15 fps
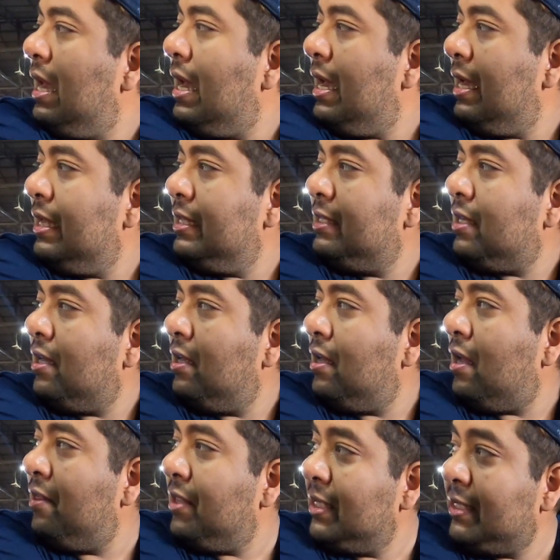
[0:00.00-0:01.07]
And
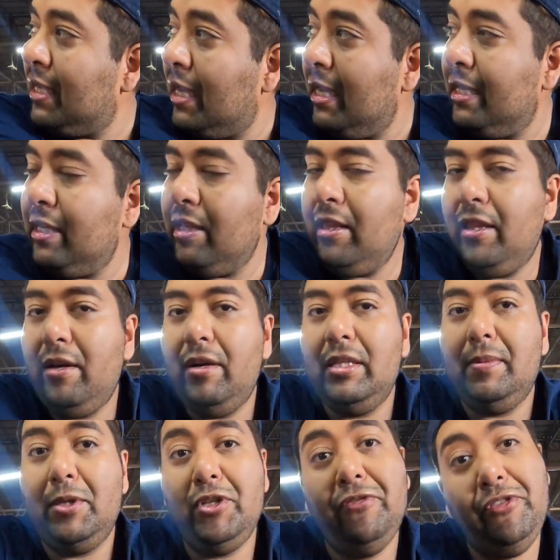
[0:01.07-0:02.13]
on this side,
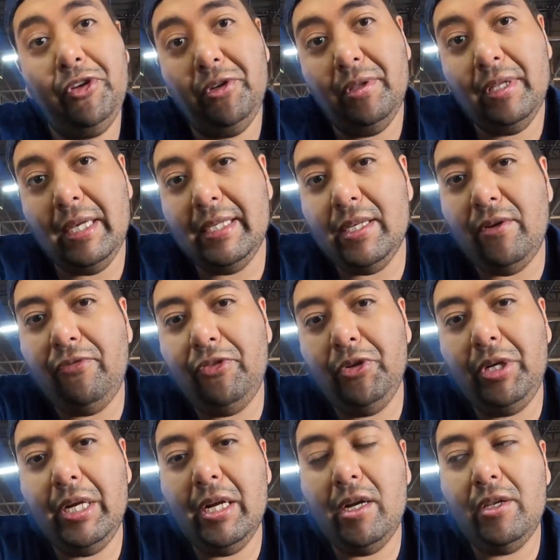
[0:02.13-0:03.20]
there's a bunch of food. They sell
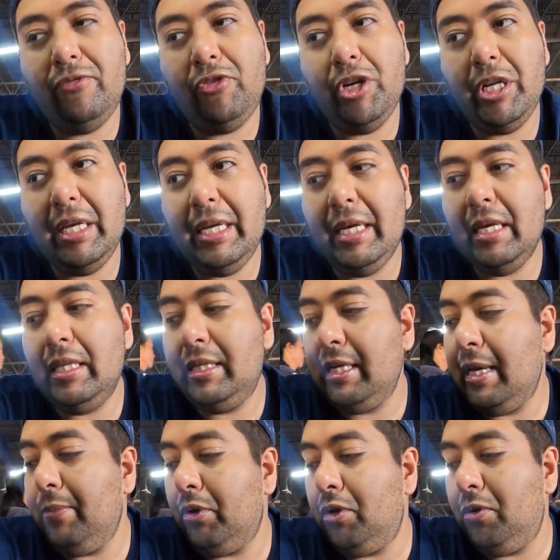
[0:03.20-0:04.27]
food here. It's free to eat on the
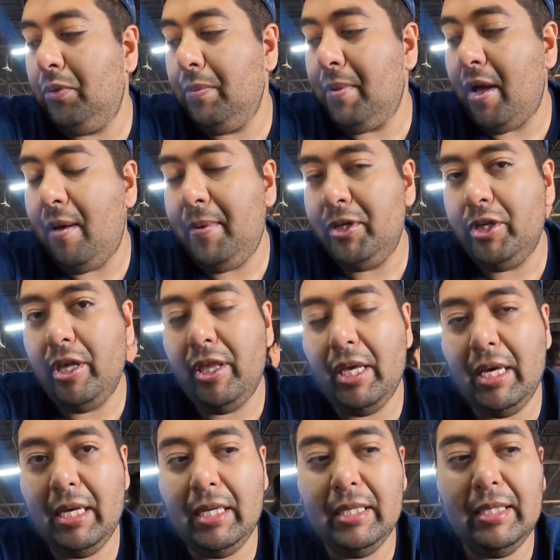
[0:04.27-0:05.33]
table. We bought a bunch of
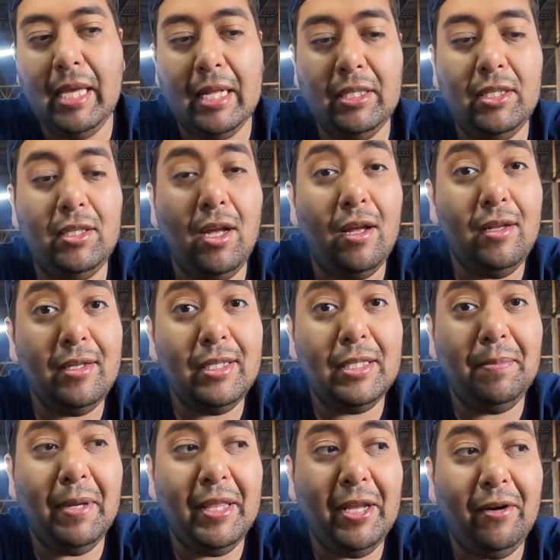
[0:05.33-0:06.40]
things at stalls,
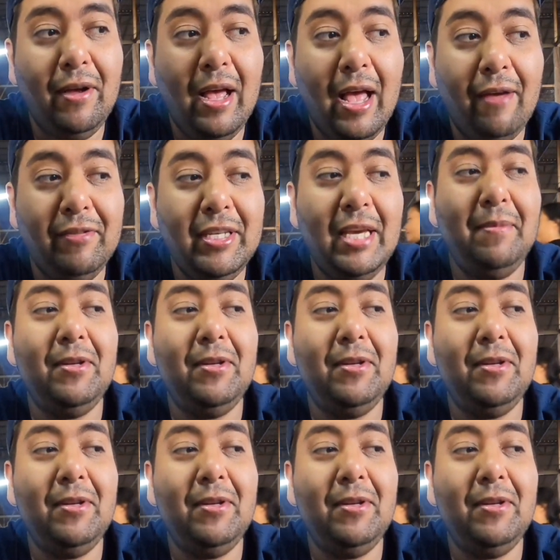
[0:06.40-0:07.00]
but they don't have